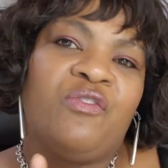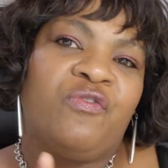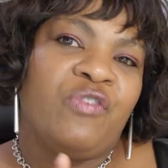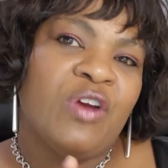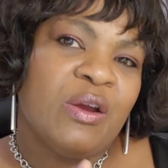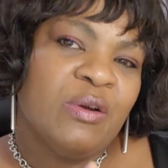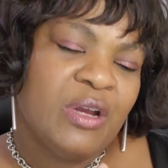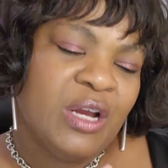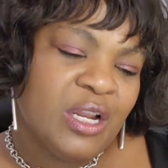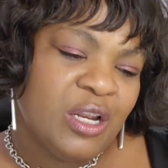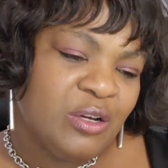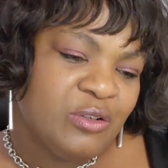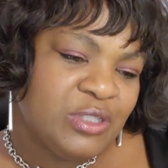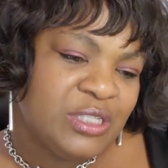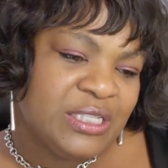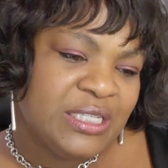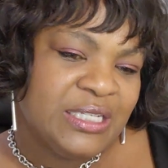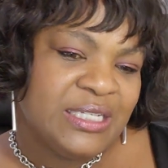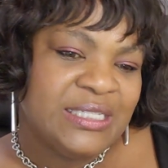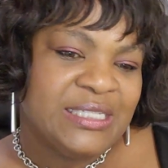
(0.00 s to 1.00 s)
very close
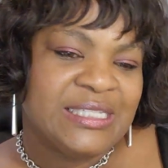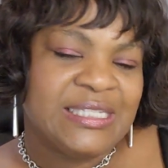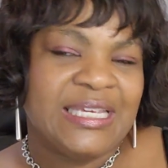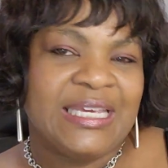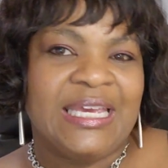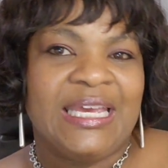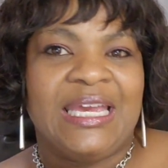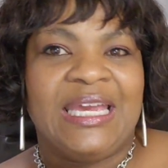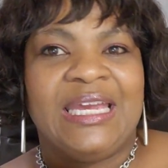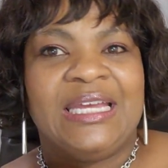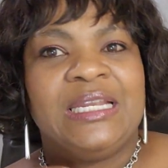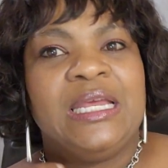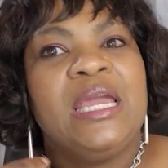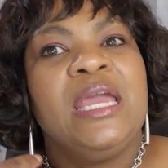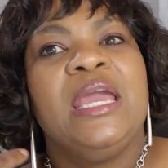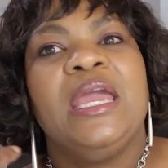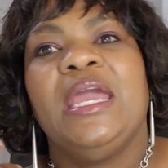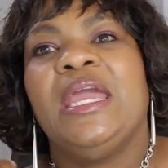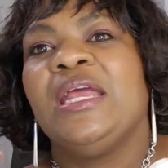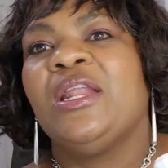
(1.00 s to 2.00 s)
to the skin,
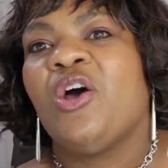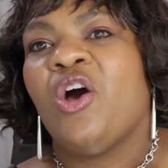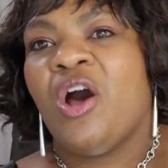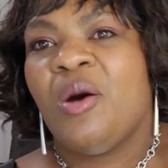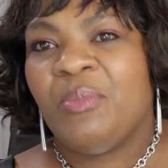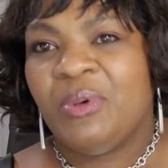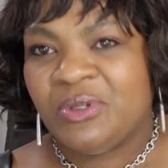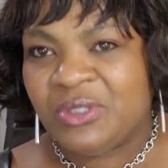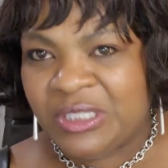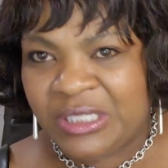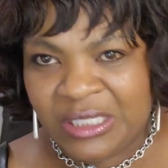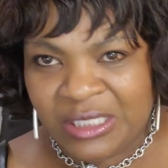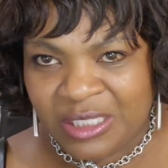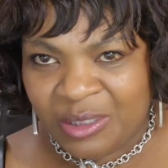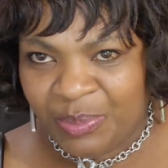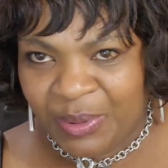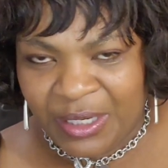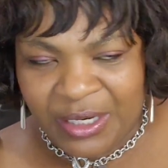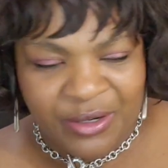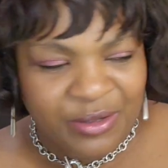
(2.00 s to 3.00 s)
and almost
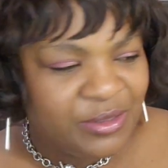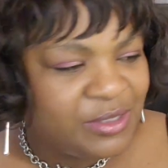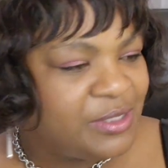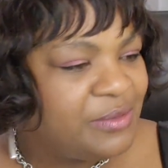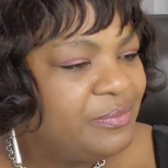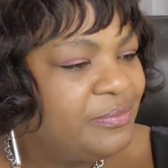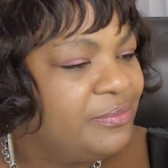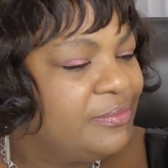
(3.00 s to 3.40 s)
disappears.